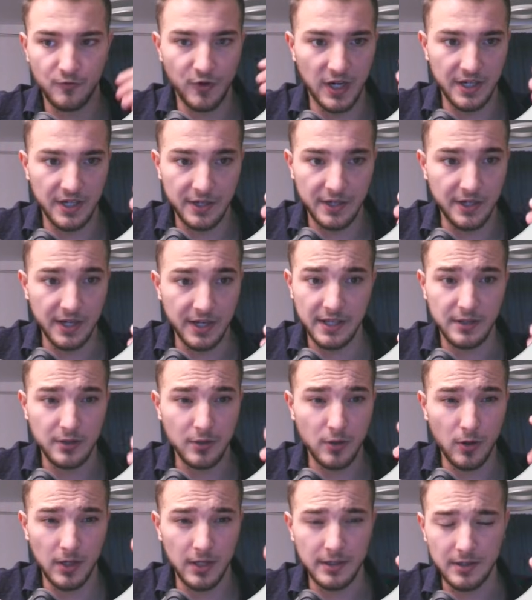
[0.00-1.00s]
very
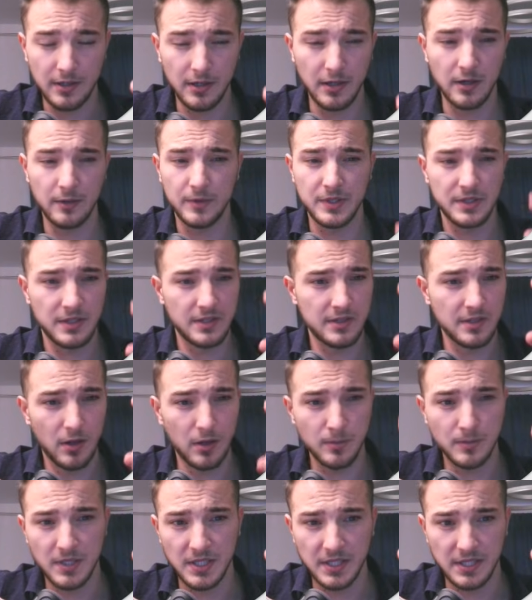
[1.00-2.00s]
great calendar, which is
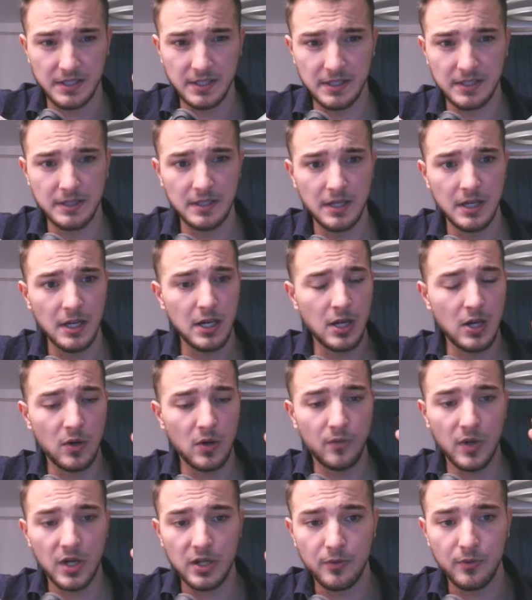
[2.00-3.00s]
updated
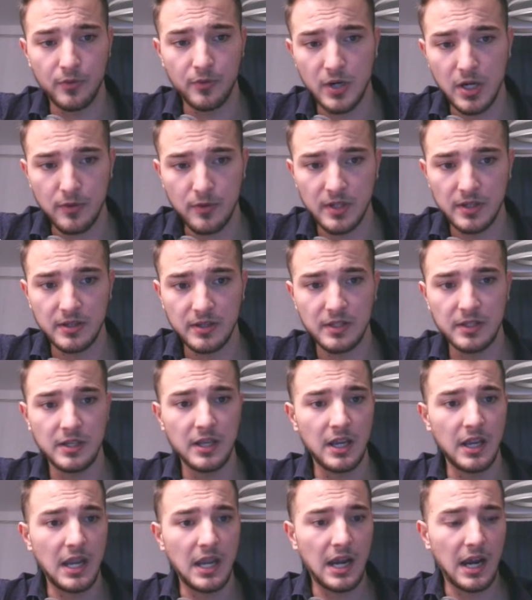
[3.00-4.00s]
very
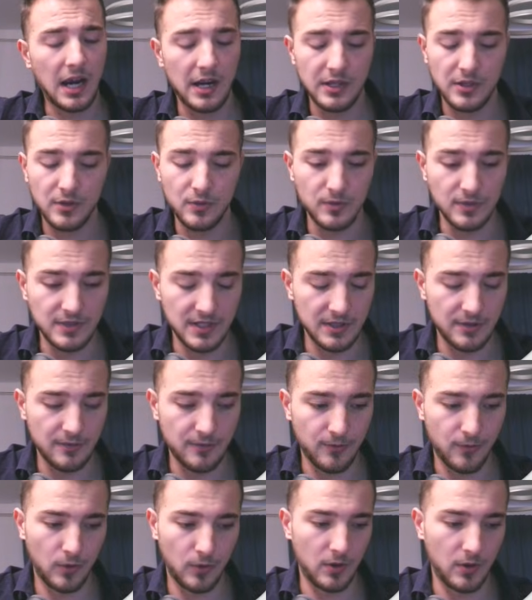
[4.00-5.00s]
frequently. I use
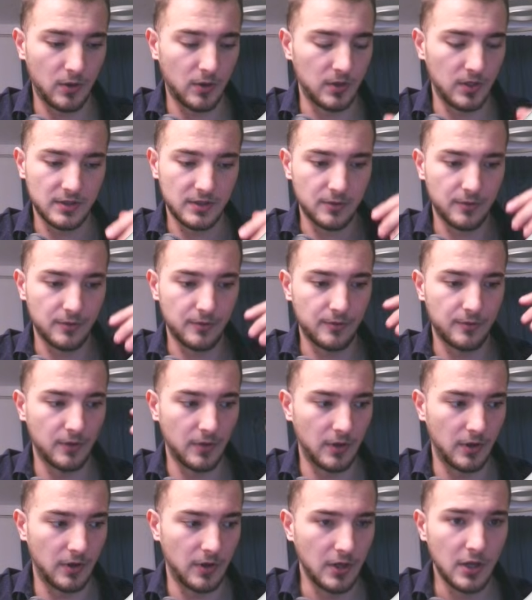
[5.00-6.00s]
it for a lot
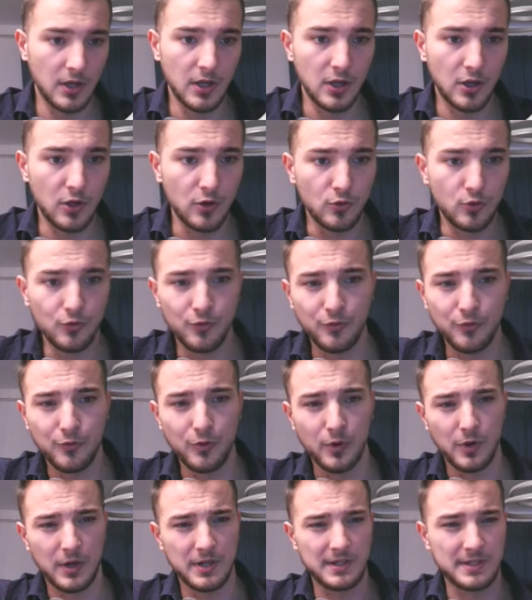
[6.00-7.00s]
of
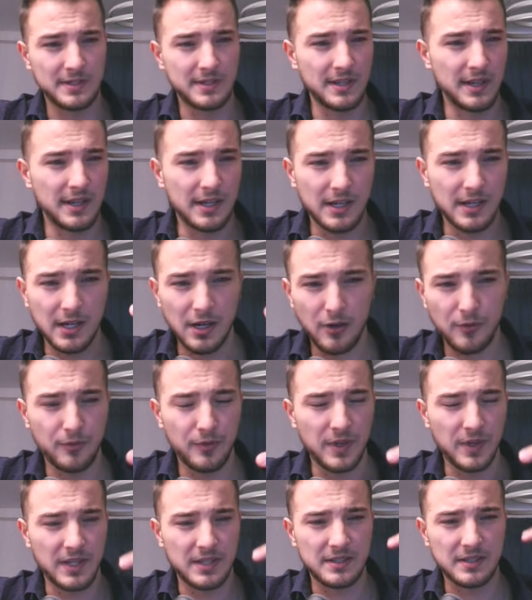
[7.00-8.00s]
roofers,
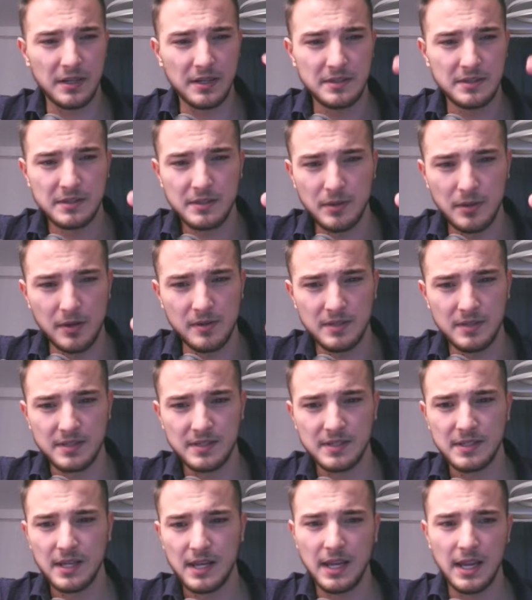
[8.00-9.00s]
cafes,
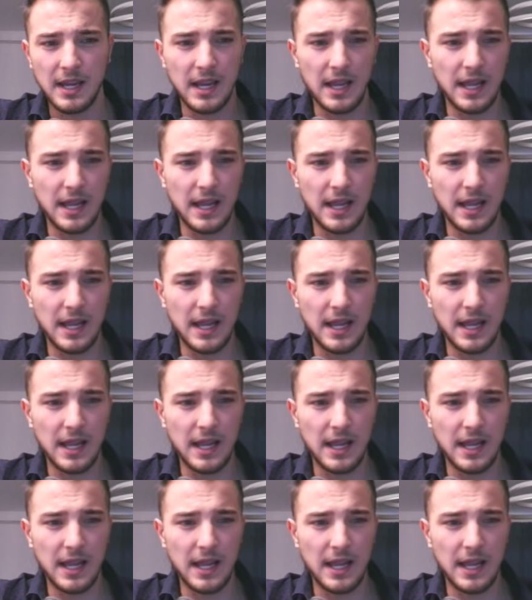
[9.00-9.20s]
restaurants,